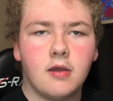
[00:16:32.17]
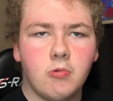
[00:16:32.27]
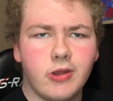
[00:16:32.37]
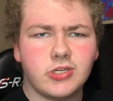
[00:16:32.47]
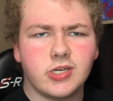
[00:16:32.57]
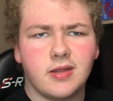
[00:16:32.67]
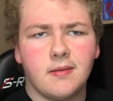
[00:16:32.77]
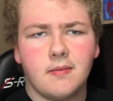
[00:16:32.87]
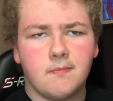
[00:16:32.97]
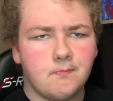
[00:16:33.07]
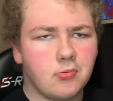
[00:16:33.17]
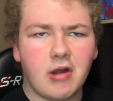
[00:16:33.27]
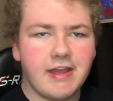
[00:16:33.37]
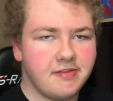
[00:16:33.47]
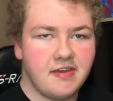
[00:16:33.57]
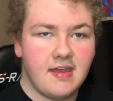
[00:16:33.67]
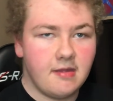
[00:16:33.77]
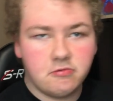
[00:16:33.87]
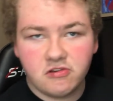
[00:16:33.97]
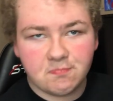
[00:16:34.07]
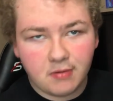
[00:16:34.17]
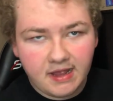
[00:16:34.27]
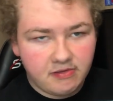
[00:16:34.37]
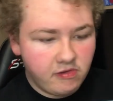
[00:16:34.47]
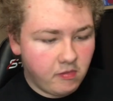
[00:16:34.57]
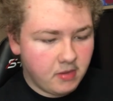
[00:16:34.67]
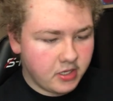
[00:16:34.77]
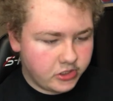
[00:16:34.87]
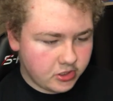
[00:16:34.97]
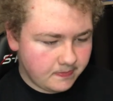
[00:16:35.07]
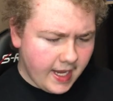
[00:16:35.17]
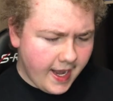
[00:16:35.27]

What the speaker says: which breaks it. It just breaks so much.